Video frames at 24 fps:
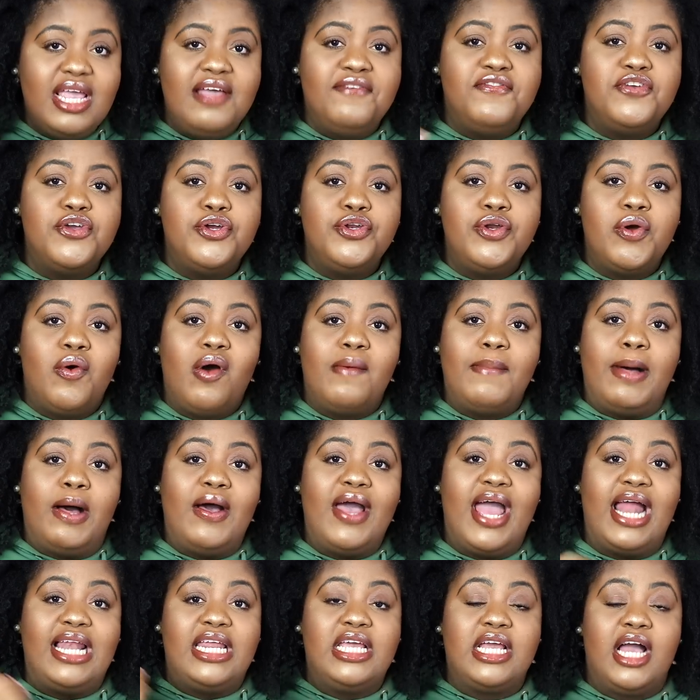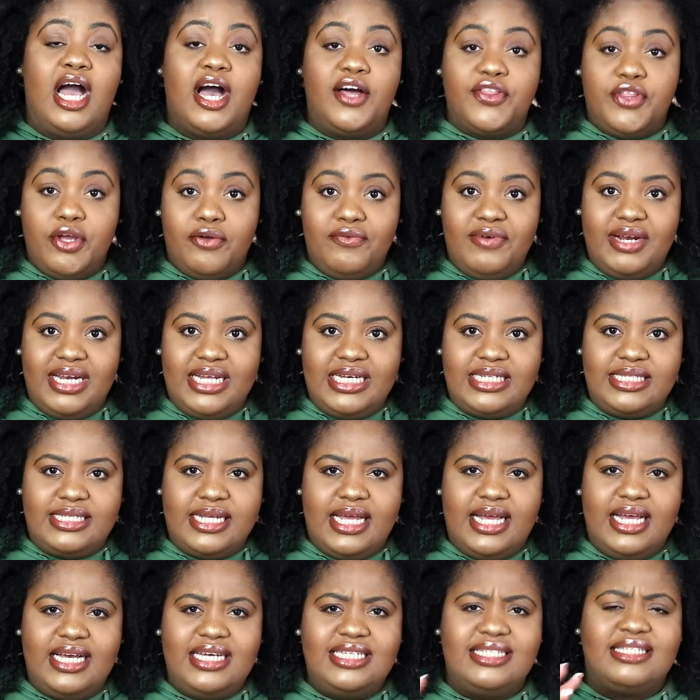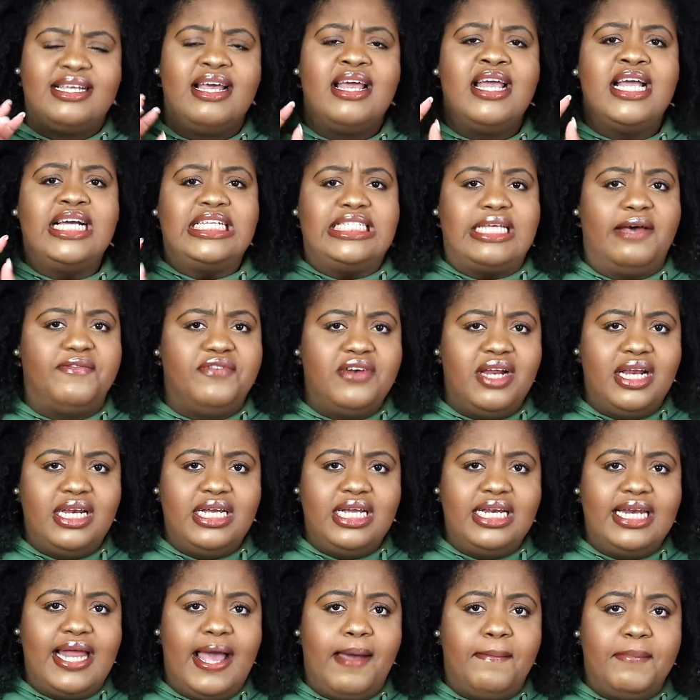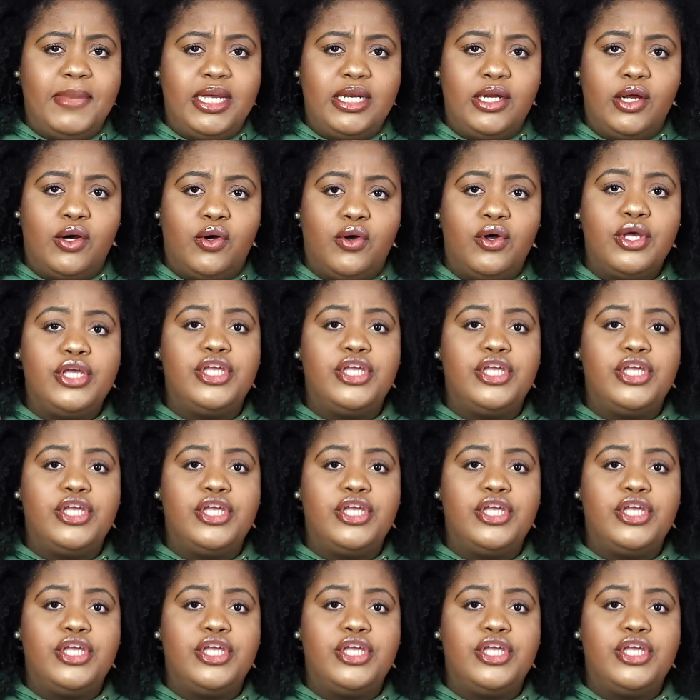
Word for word: If you know about any other releases, definitely let me know.